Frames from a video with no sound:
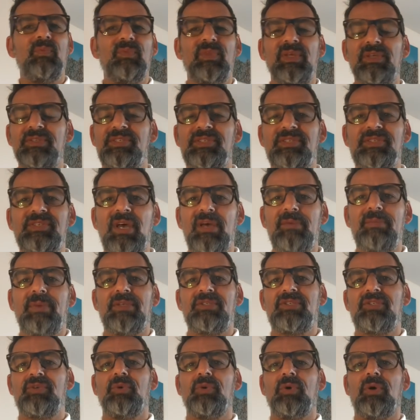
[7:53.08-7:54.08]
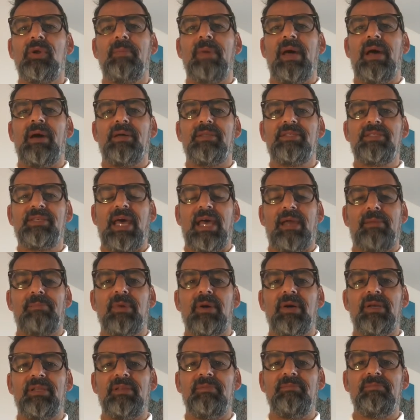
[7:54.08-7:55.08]
there's so much talk about
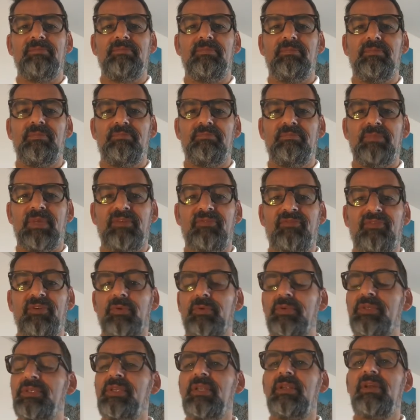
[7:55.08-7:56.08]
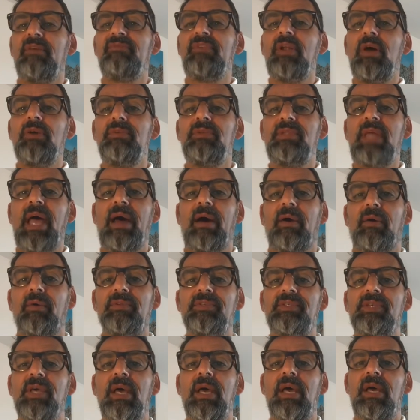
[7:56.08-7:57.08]
attack-minded midfielders, and I've no
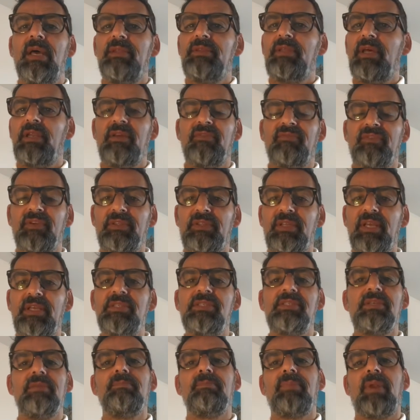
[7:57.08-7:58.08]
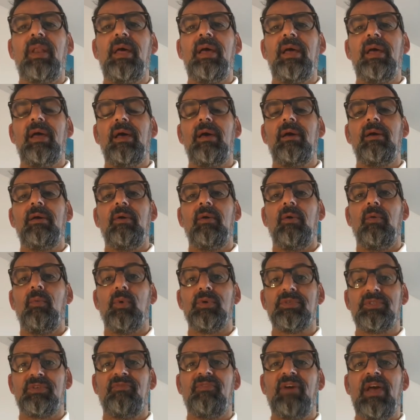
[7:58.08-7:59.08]
doubt that if a decent player
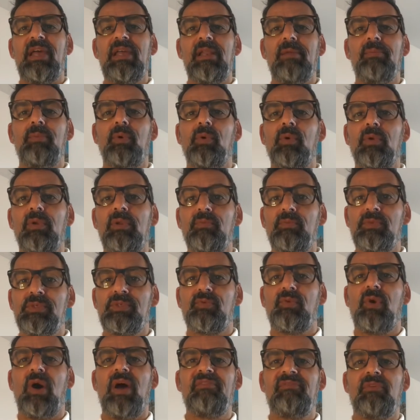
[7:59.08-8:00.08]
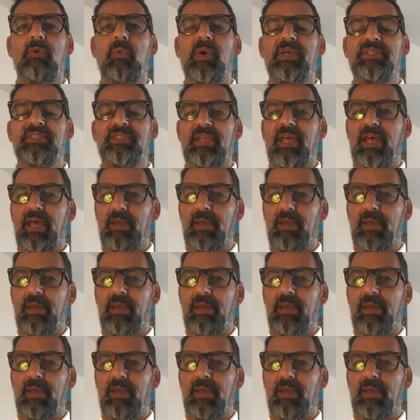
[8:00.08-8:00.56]
was available and was right for West